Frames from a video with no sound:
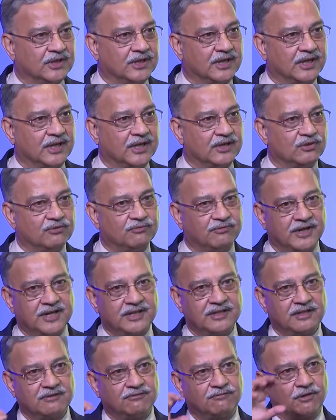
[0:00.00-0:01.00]
And you
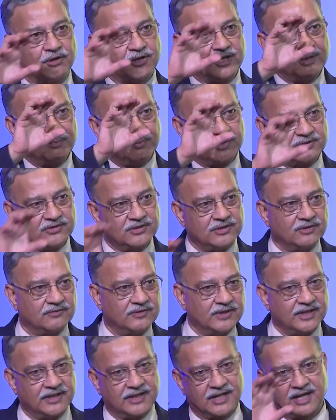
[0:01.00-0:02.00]
find that 40%
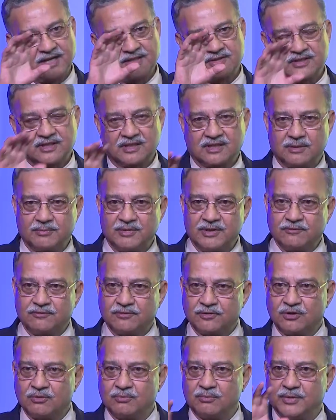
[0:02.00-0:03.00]
of the attacks are coming
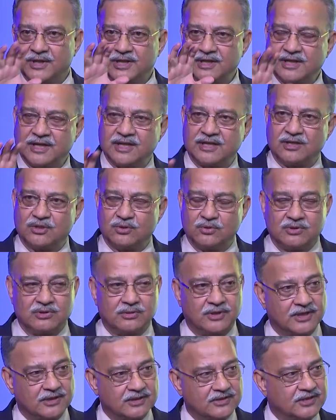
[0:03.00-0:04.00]
from mainland
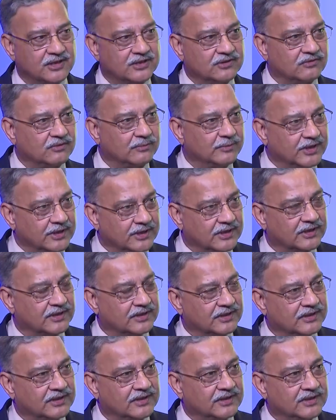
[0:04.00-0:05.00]
United States of America.